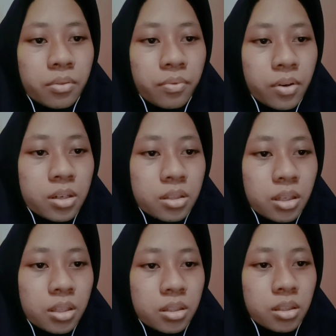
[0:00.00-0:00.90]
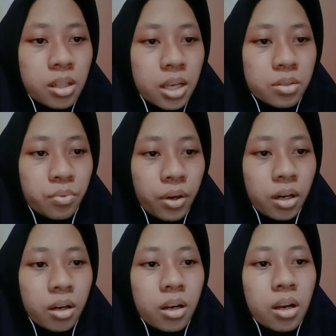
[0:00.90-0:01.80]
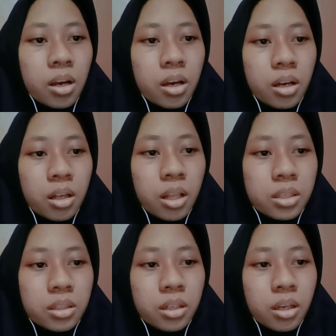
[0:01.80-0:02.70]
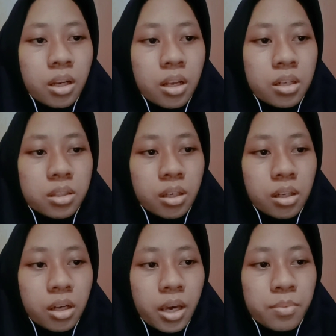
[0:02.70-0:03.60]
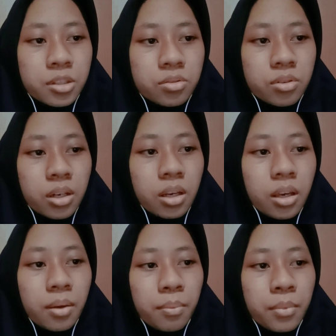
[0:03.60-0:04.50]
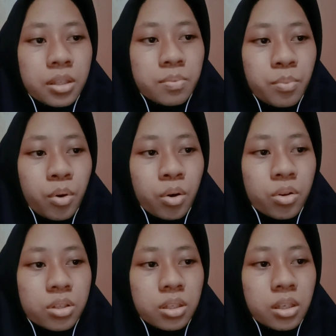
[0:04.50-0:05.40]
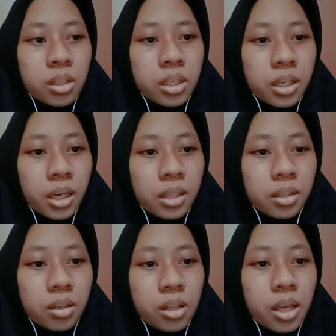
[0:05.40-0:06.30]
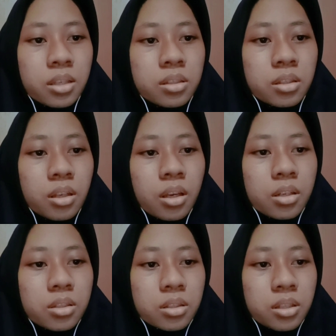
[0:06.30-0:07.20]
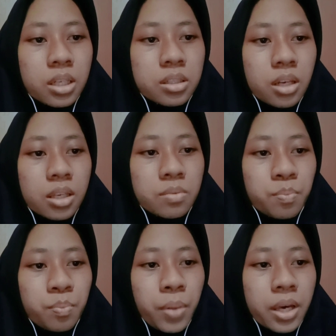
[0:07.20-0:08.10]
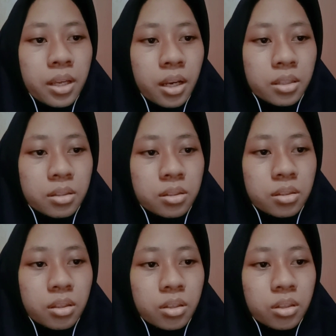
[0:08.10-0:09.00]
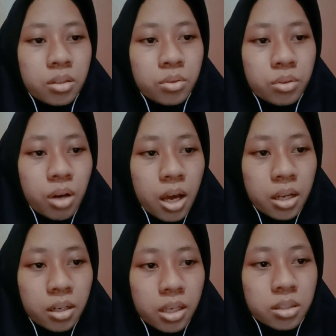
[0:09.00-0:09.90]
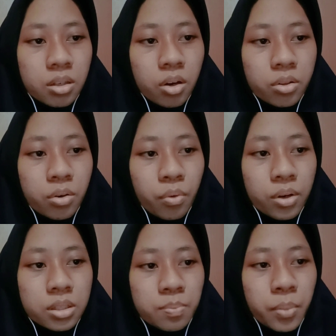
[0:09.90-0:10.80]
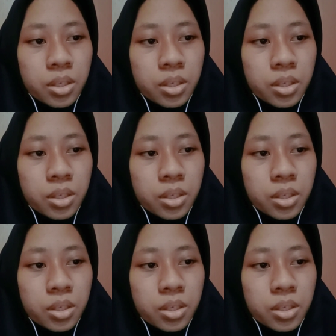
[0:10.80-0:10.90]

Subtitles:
First is glassware. Glass in analytical chemistry means borosilicate glass, such as Pyrex, unless otherwise